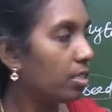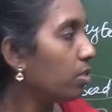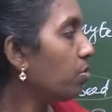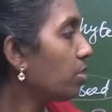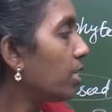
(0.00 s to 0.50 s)

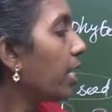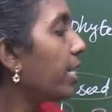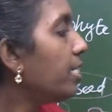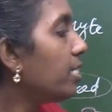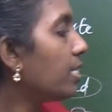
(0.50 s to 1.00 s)
gives the
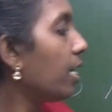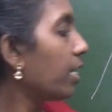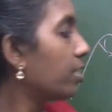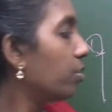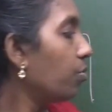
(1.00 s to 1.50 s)

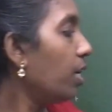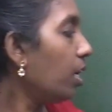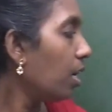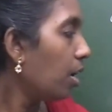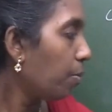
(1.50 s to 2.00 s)
intellectual